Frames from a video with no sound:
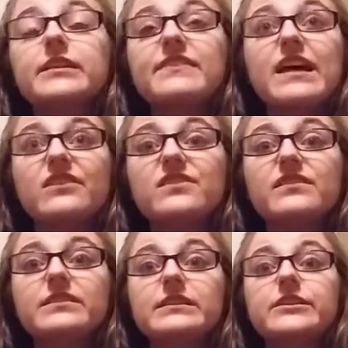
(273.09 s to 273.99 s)
and that's
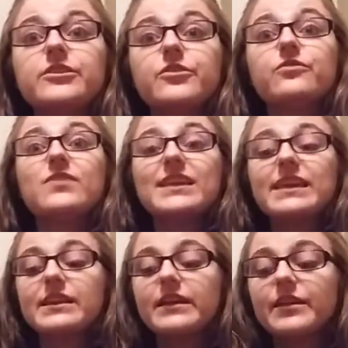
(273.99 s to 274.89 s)

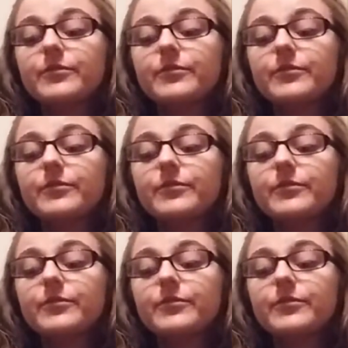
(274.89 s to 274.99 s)
vegan.